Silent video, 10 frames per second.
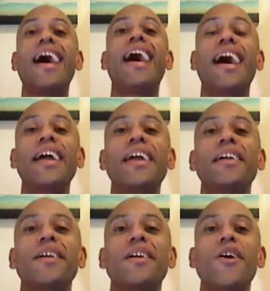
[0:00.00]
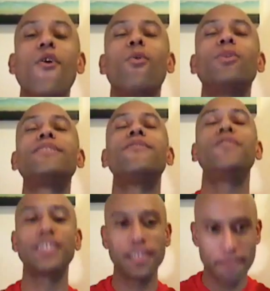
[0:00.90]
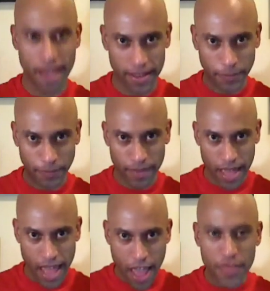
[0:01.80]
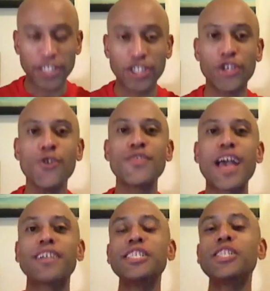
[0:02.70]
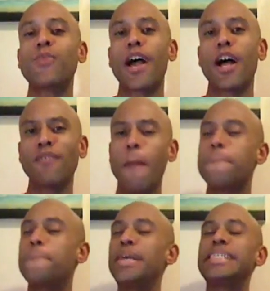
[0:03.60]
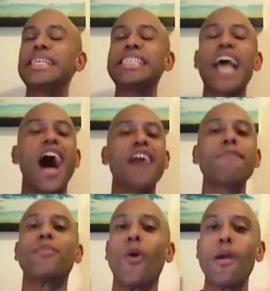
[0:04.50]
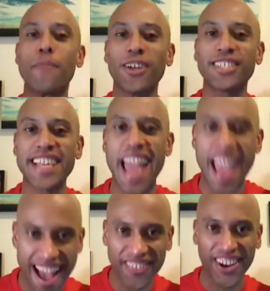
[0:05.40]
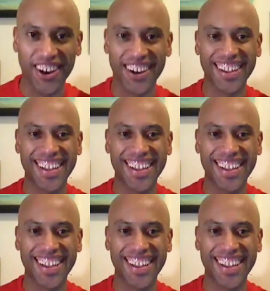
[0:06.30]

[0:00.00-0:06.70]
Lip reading: I was officially made the 2012 busiest unemployed person ever!